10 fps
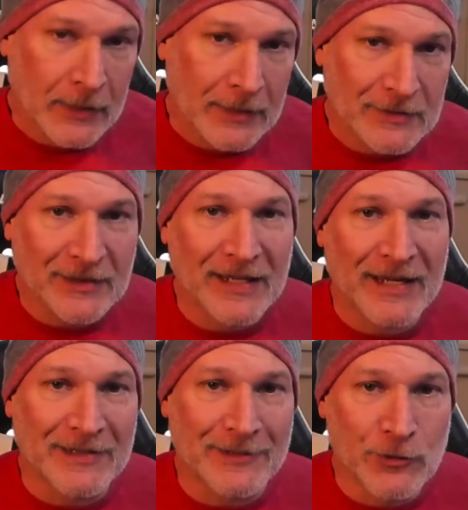here's the
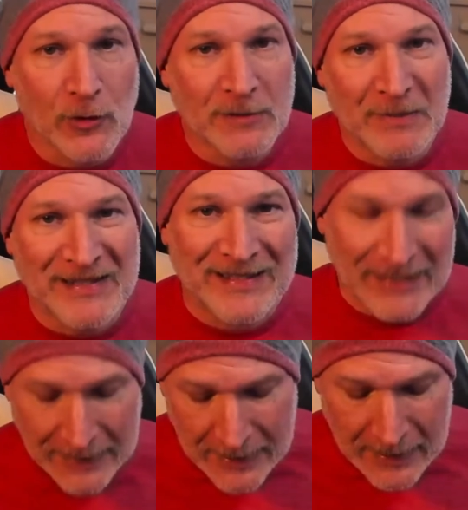thing, it's a U S B
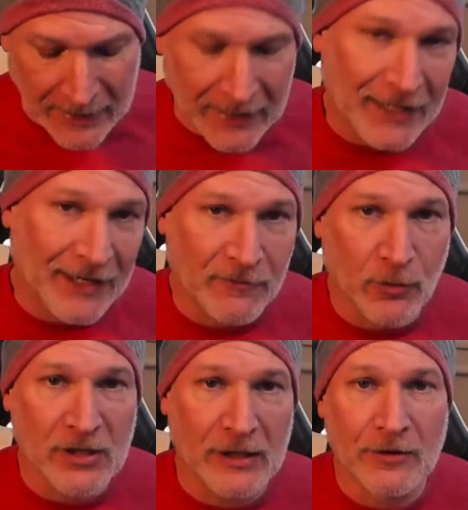C, and
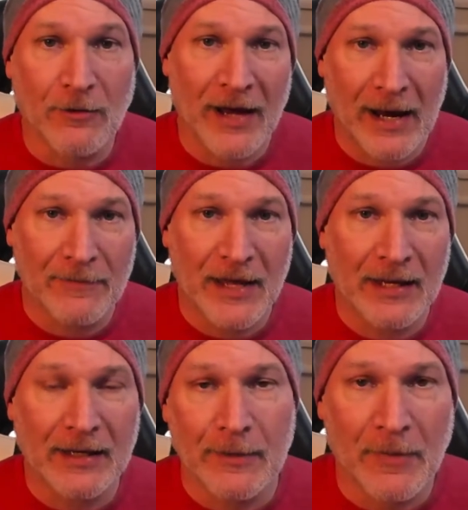unfortunately I don't have that
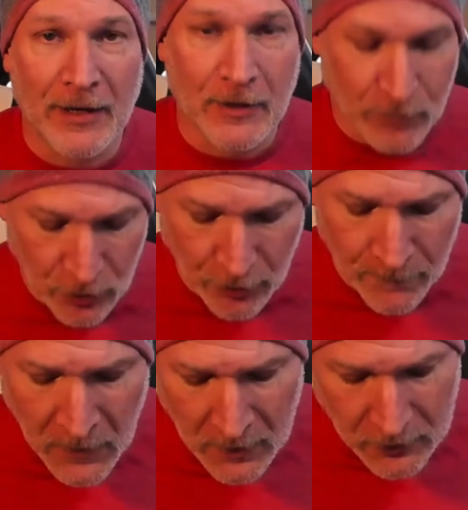in my computer.
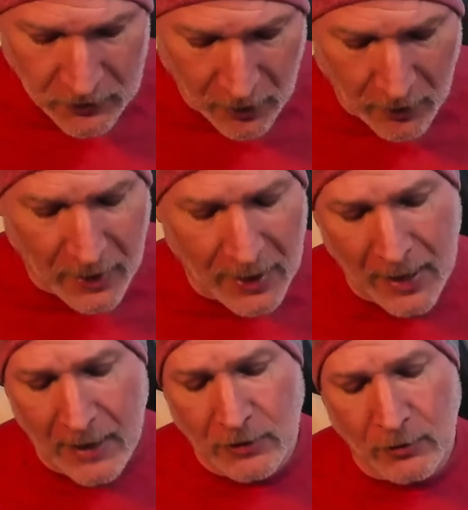So I
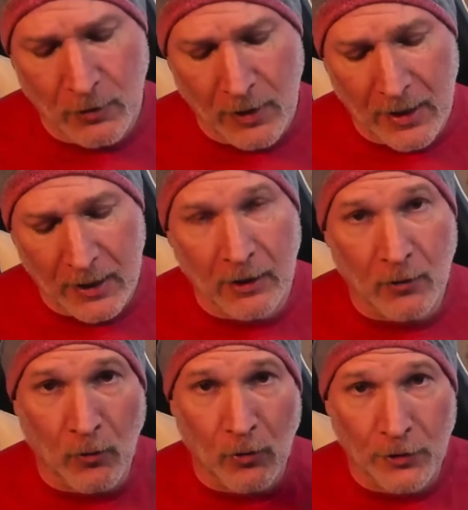had to go ahead and
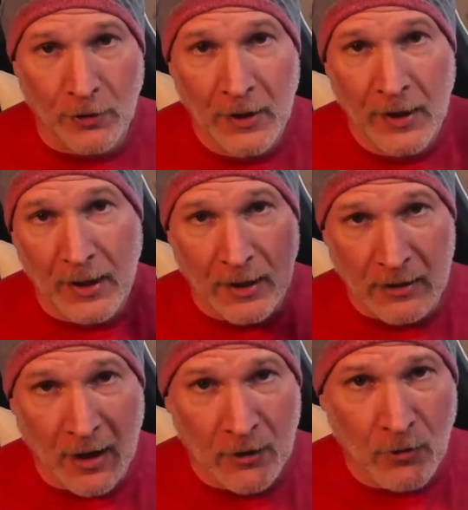order a
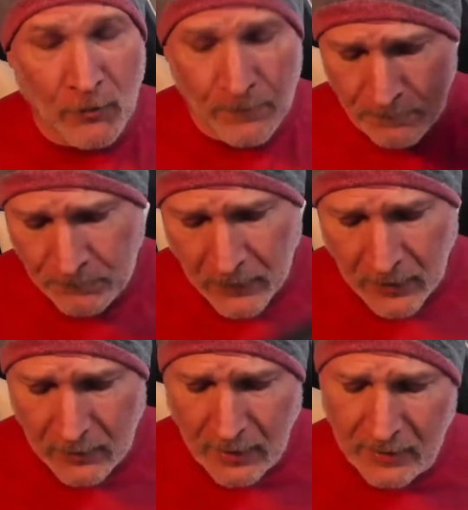dongle
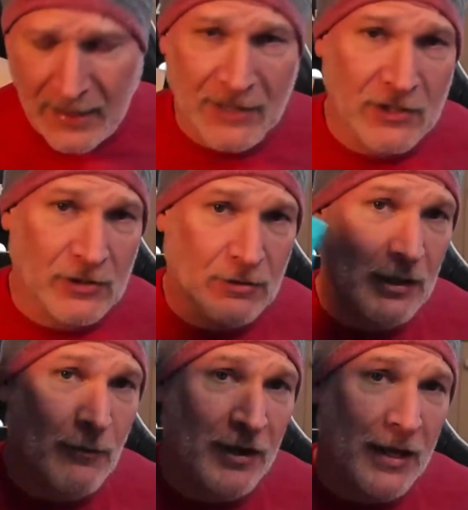that attaches to it. And
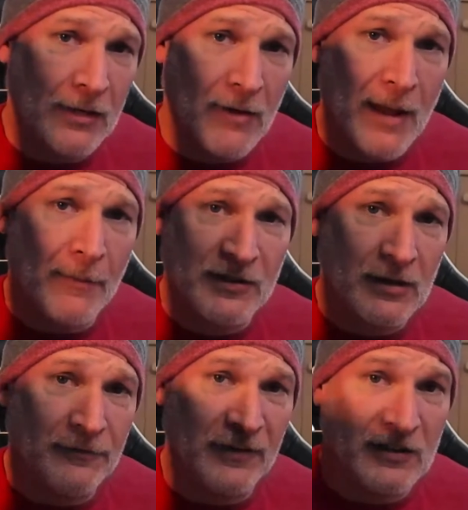I went ahead and grabbed
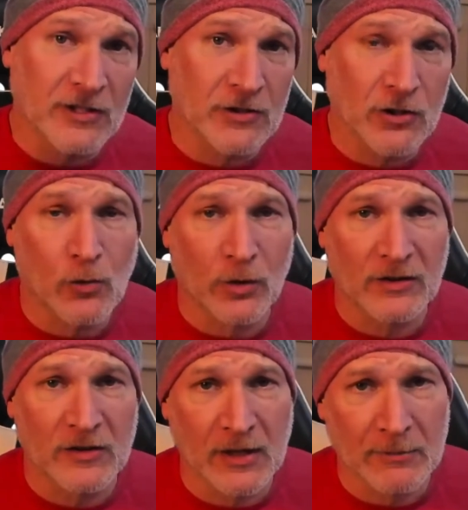myself an extension cord at
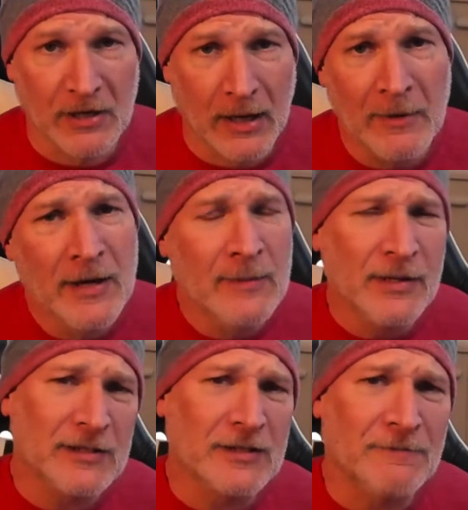the same time,
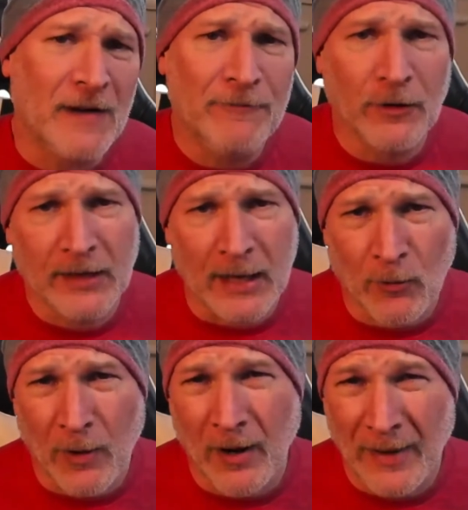because it's a five foot
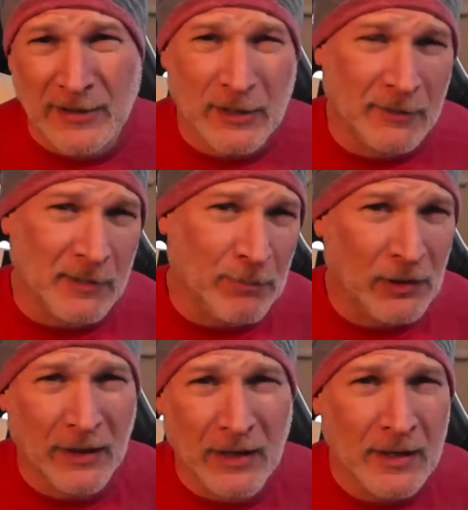cable. While that's gonna be
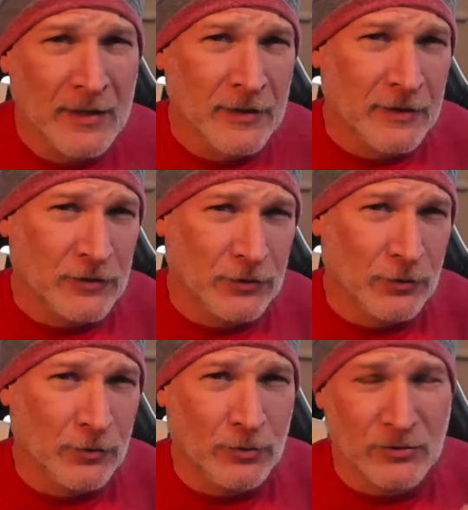plenty
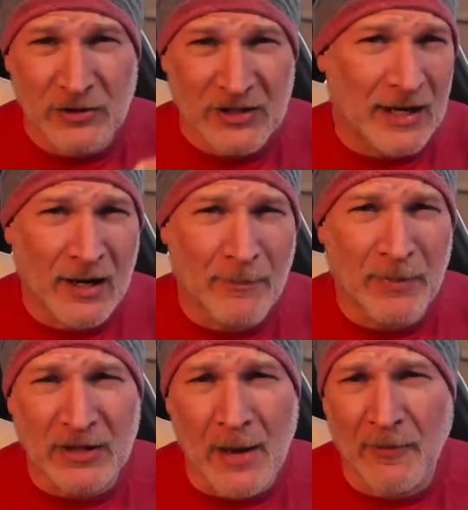to set it up
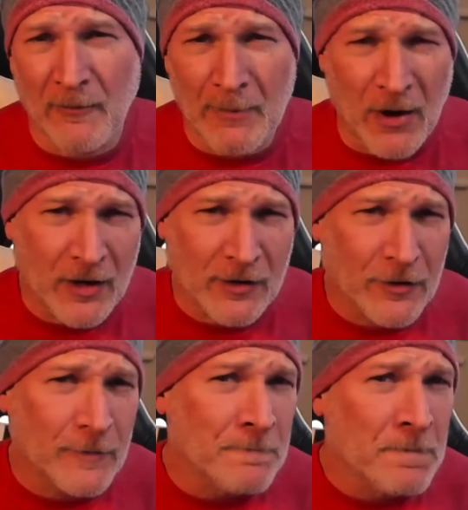on top of my
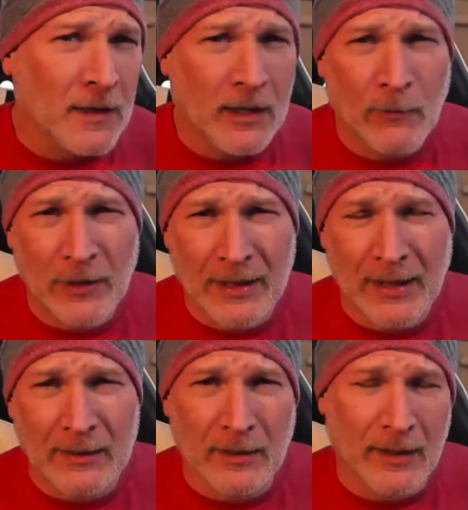monitor and
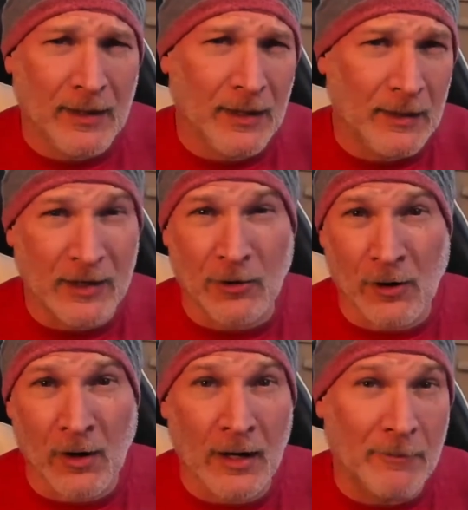whatnot, uh, later
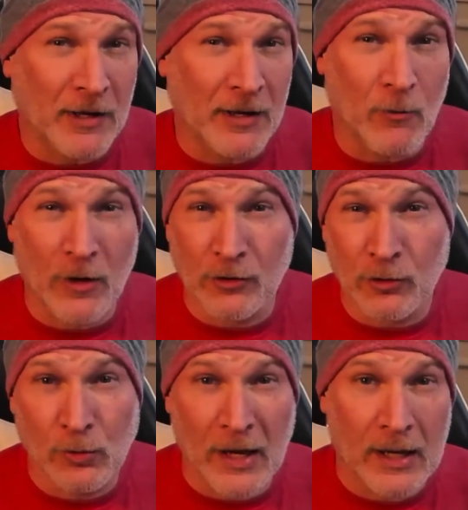on, I'm gonna wanna
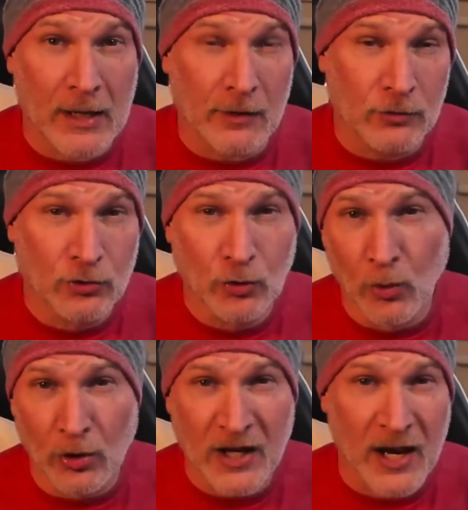do a
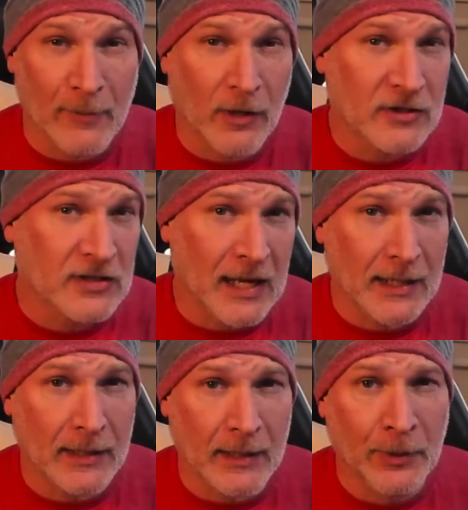dual camera
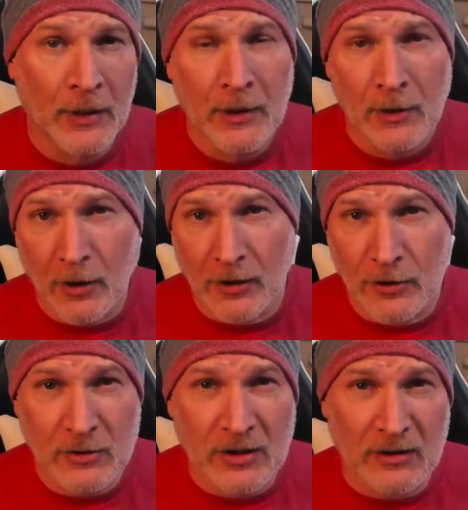setup uh,
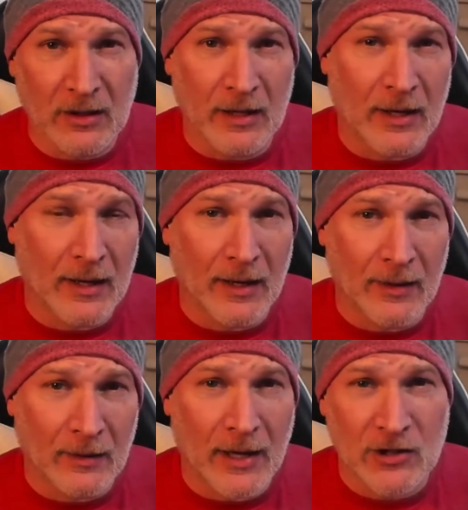using the
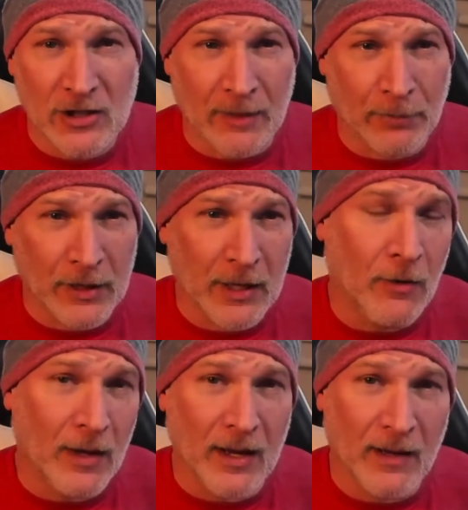uh, Logitech
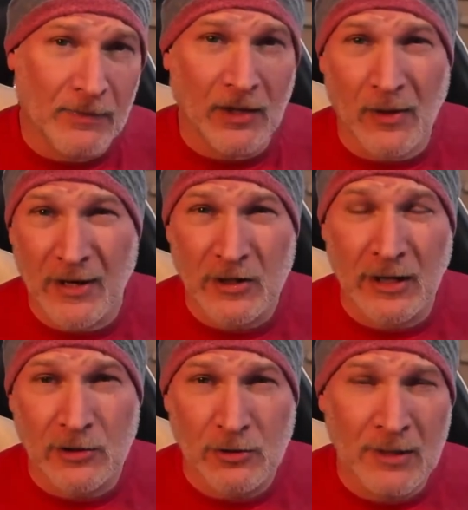Brio and the
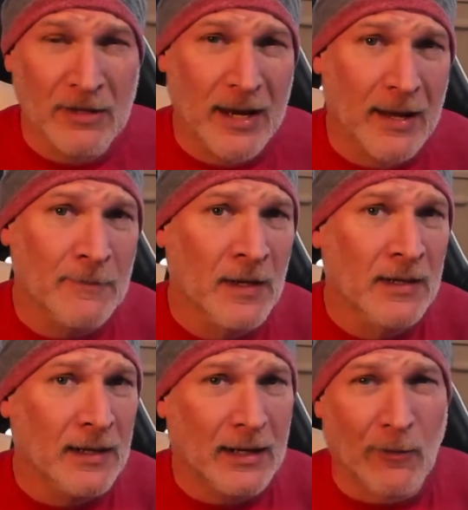Logitech StreamCam.
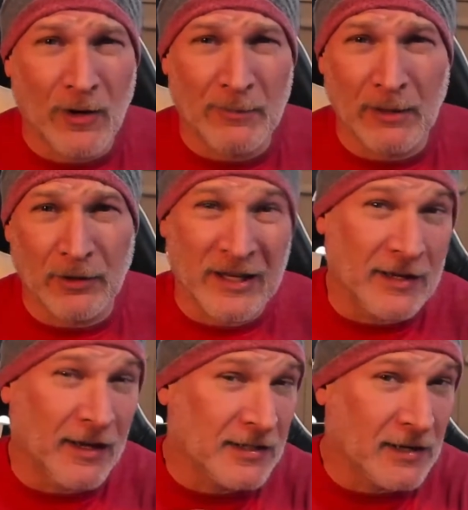And I want to be to
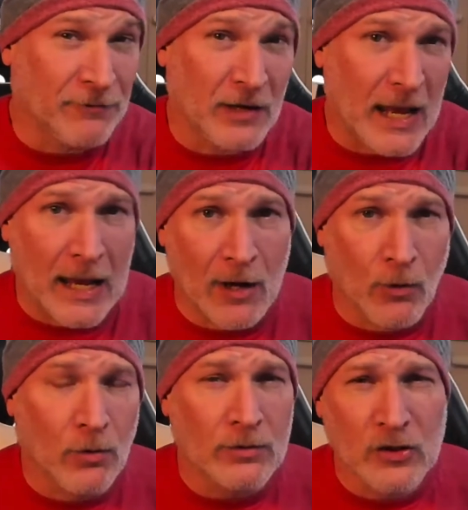get a different
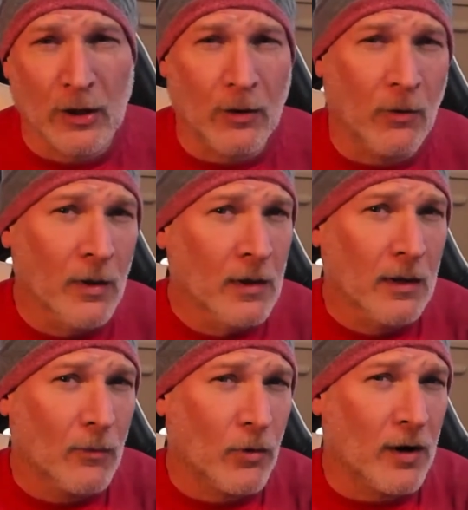angle. So
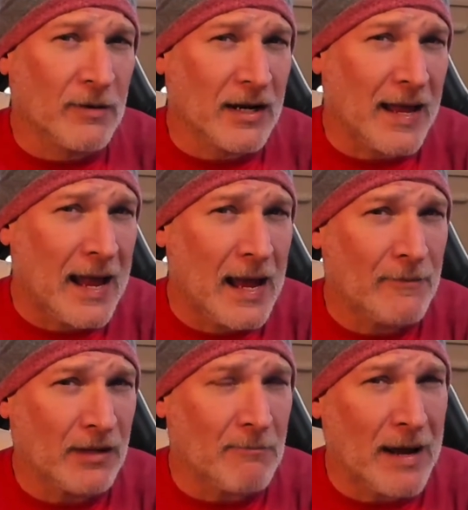where I'm going to
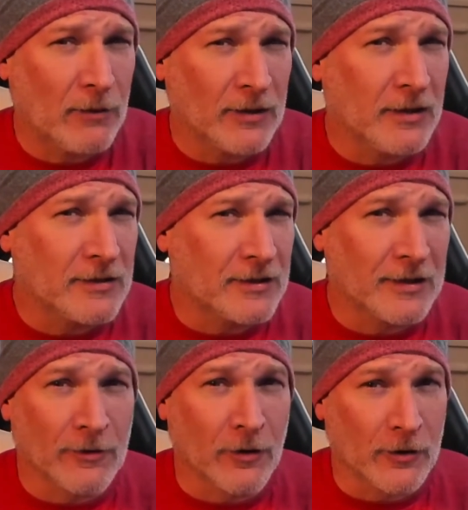have it mounted is
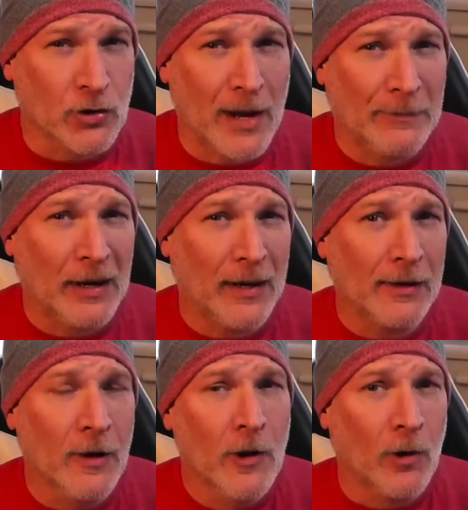either on a tripod
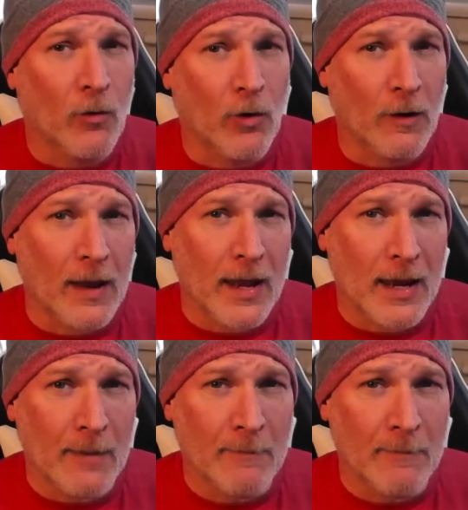or a